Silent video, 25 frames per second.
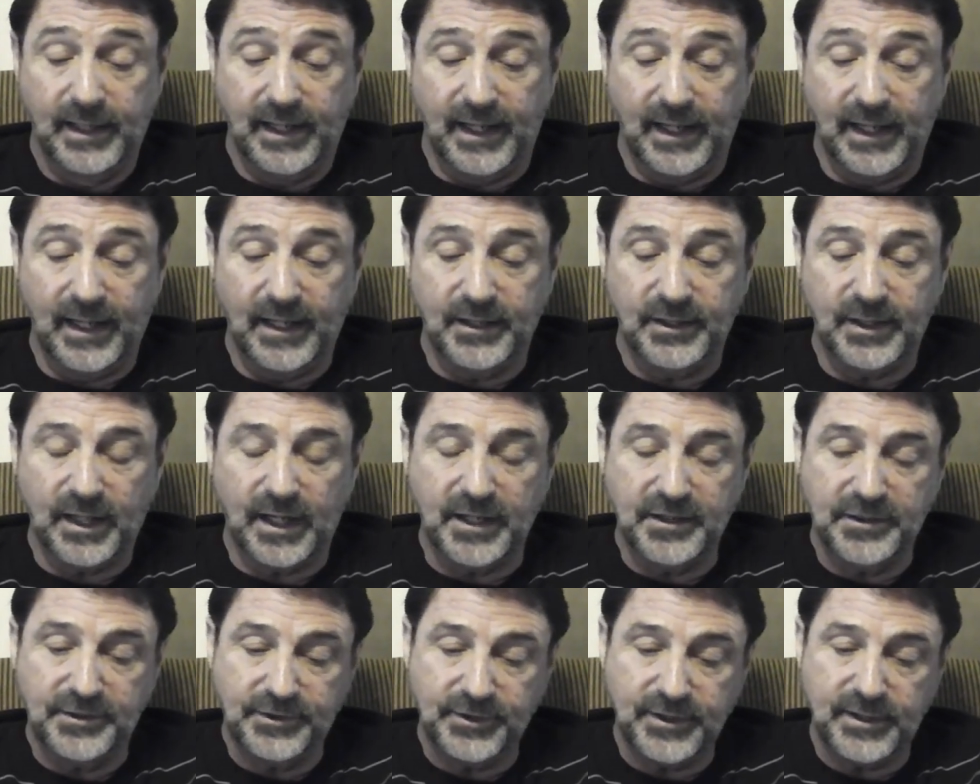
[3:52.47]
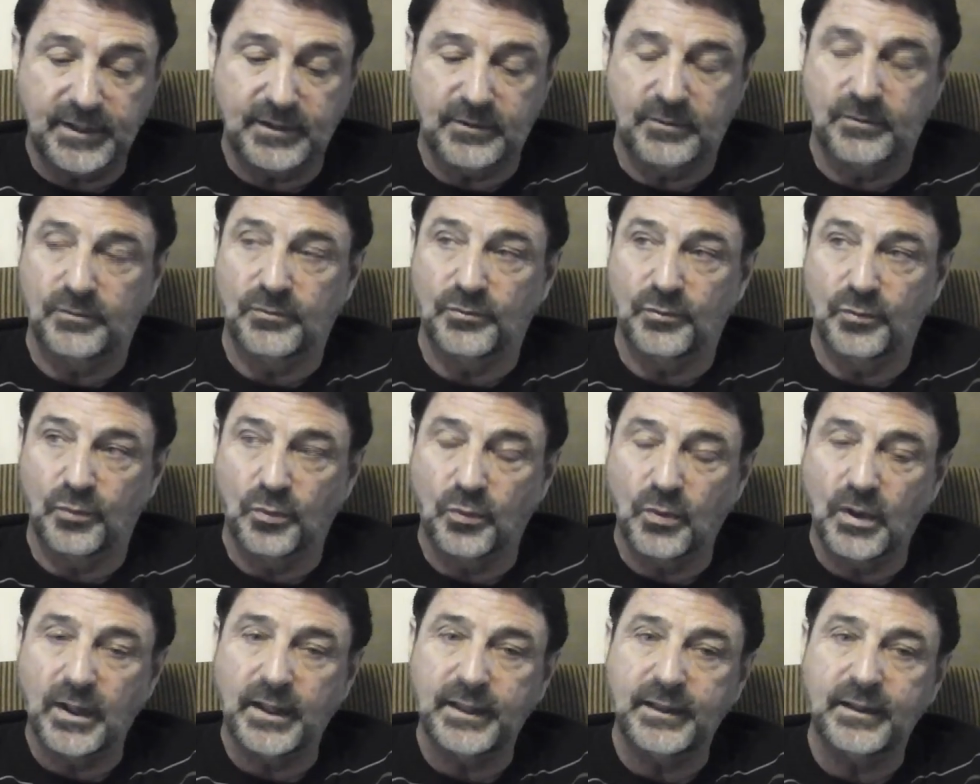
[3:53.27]
And I think
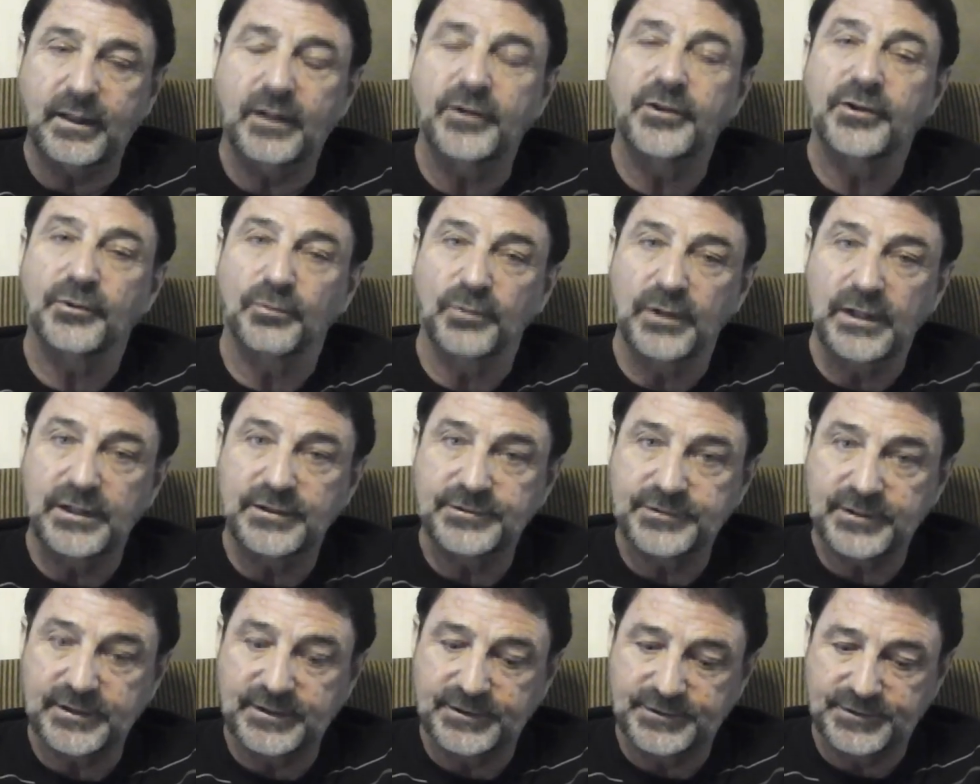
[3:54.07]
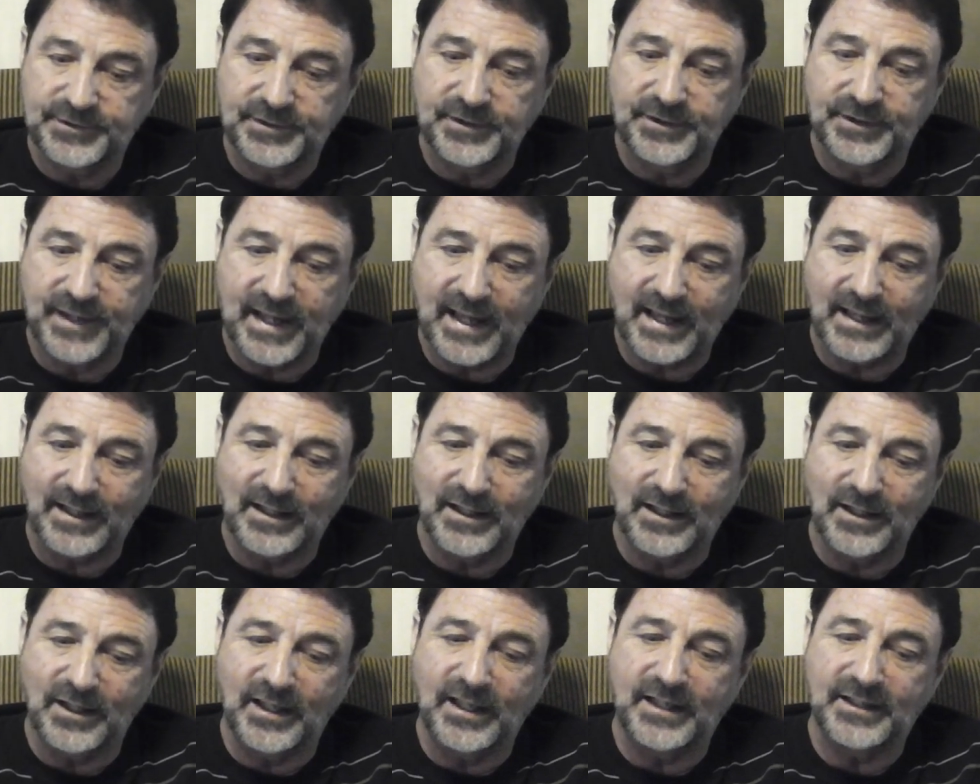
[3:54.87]
one of the reasons
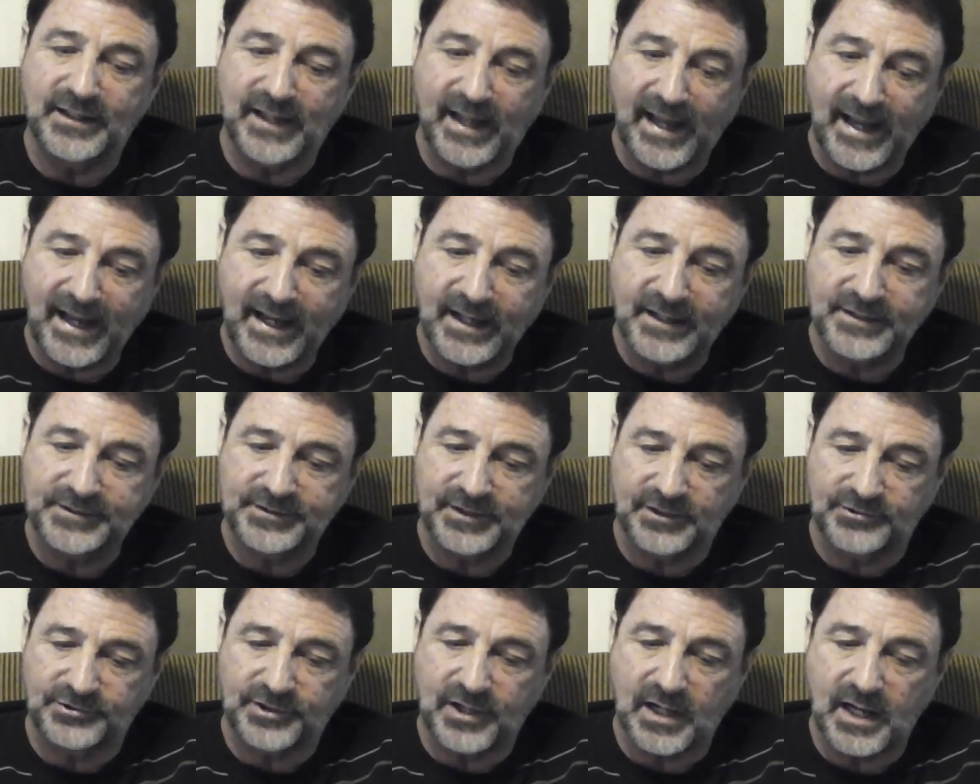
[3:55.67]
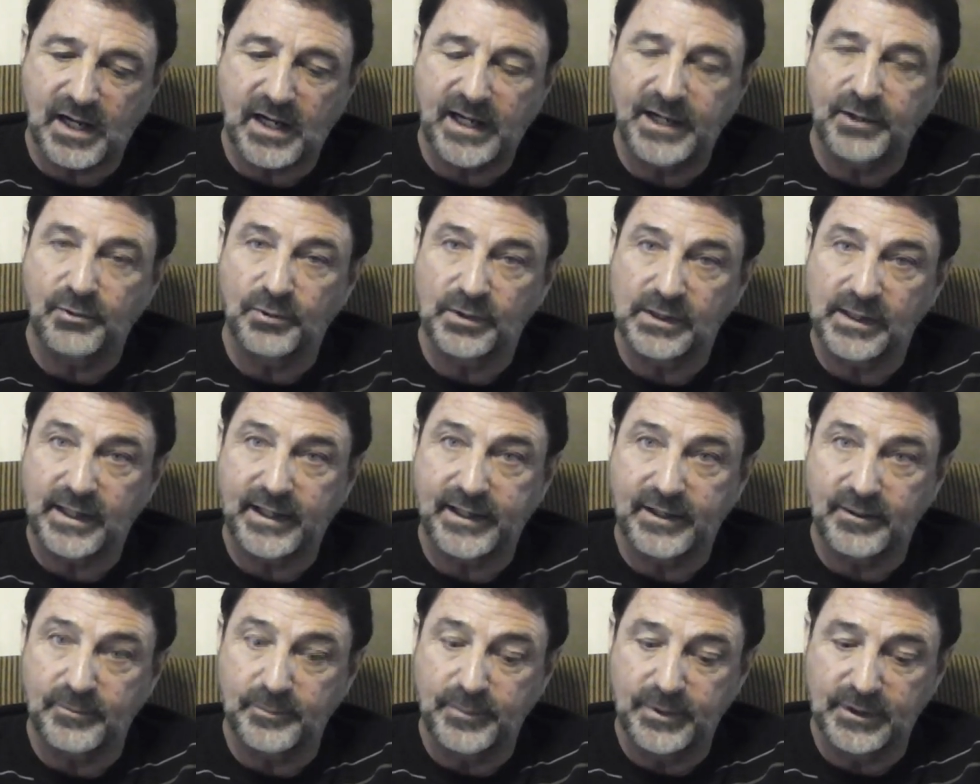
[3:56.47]
that it has such a high
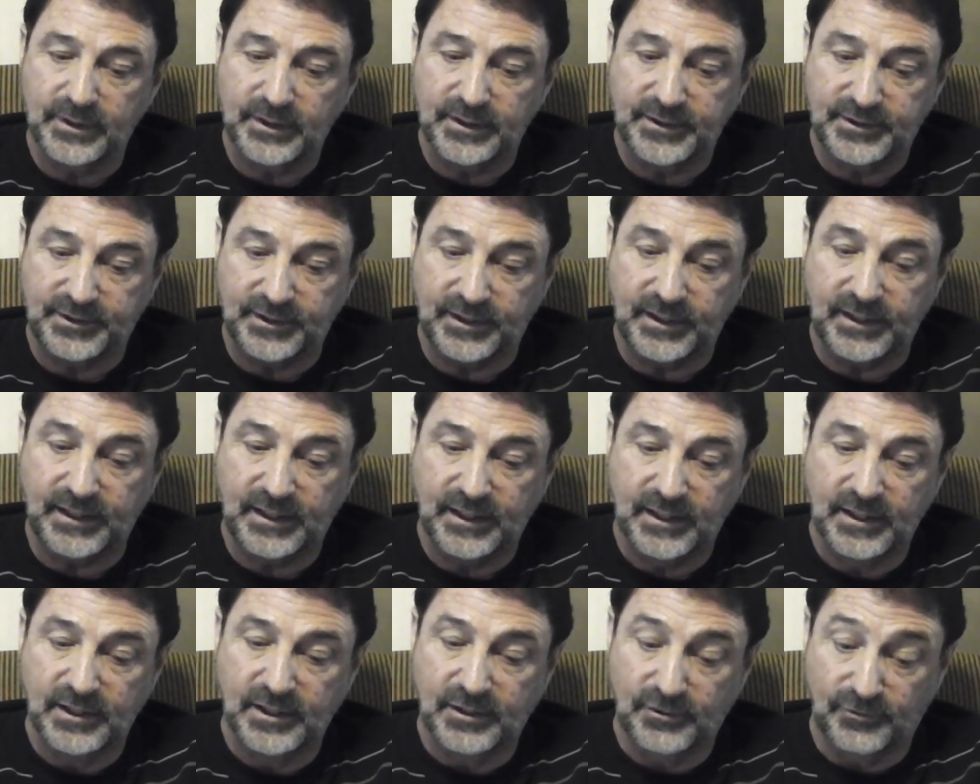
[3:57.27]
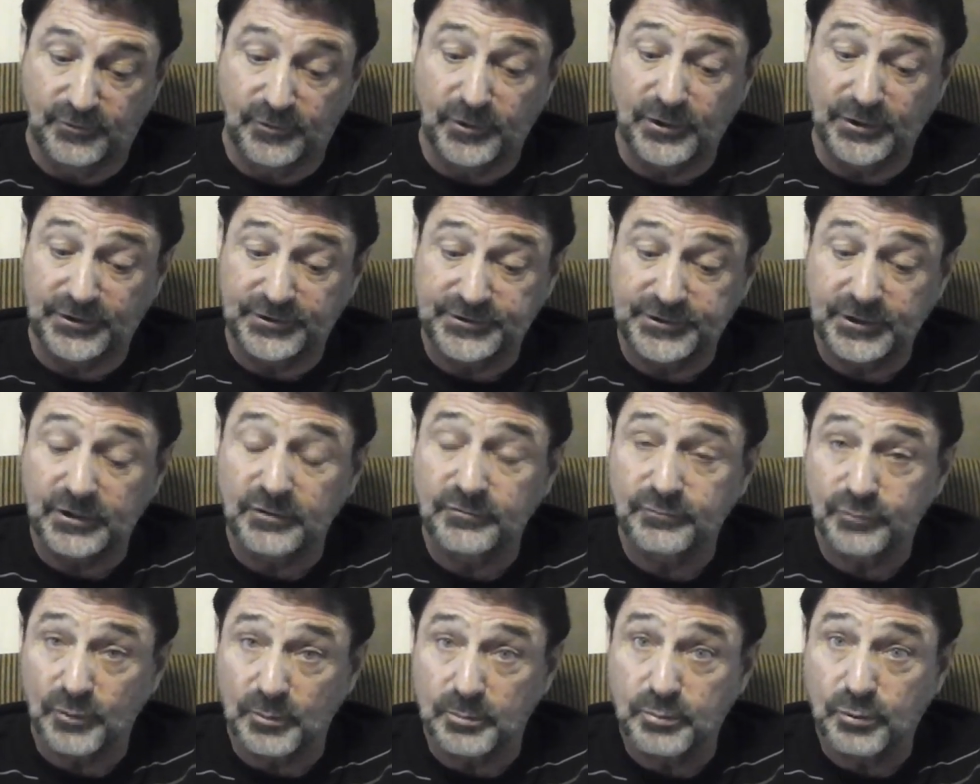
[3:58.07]
reliability for a
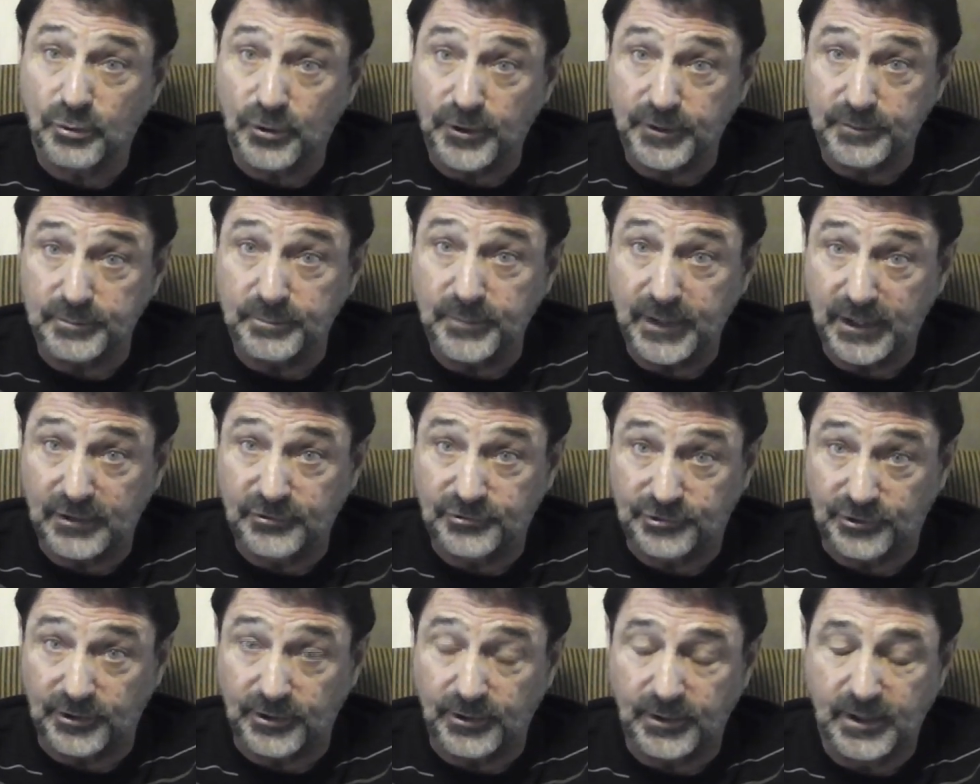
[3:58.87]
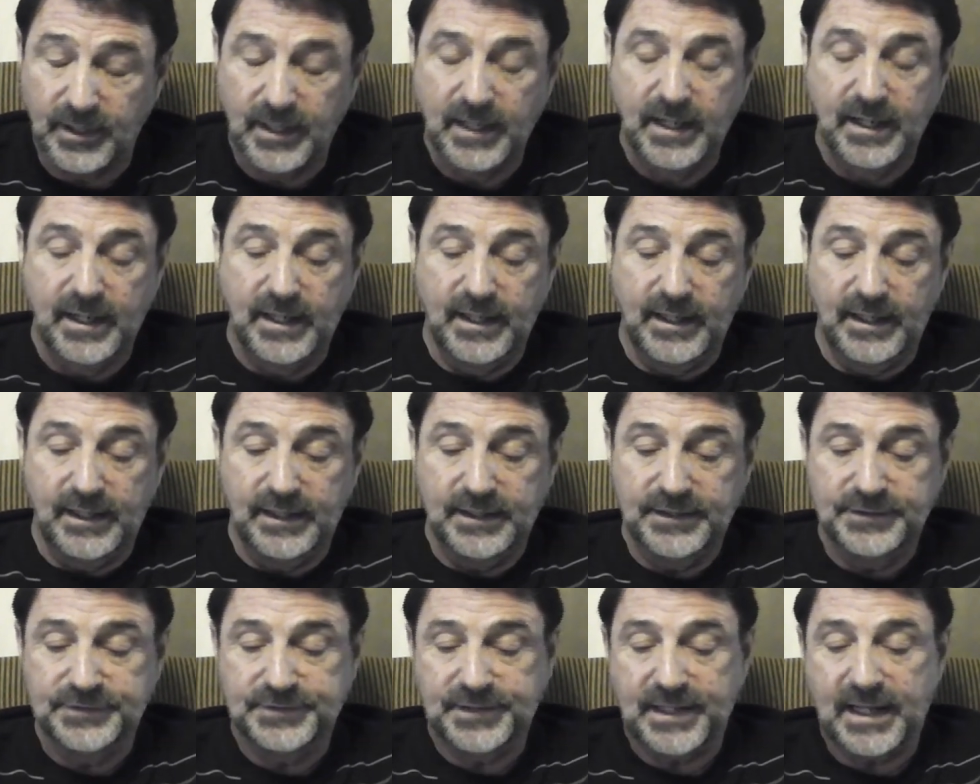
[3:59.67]
self-report measure
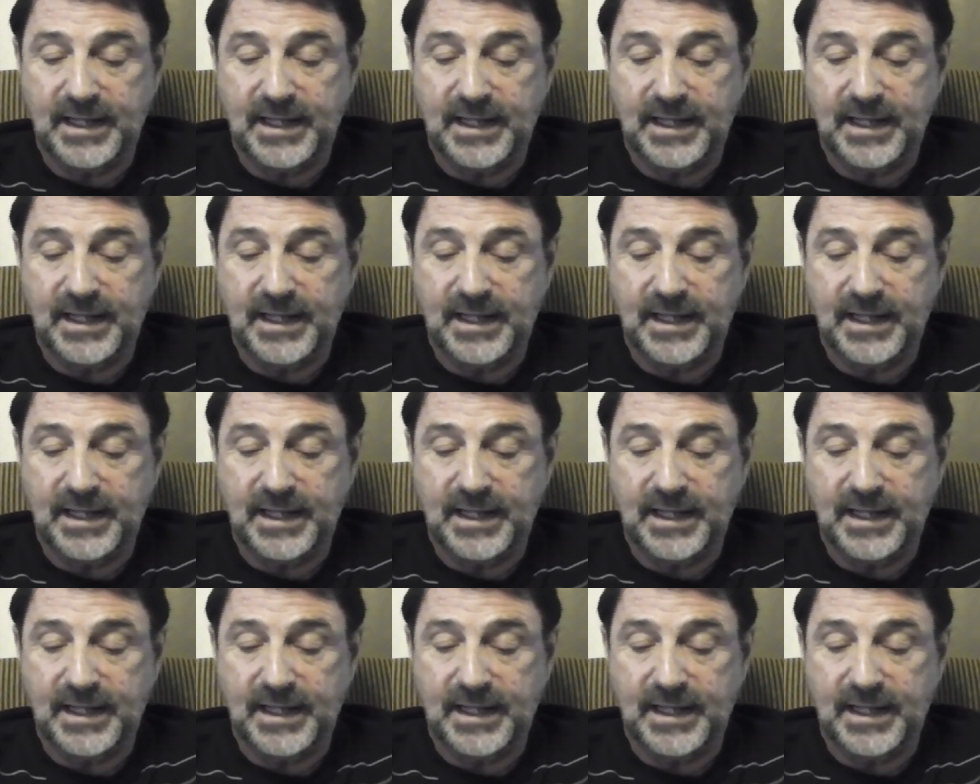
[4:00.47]
is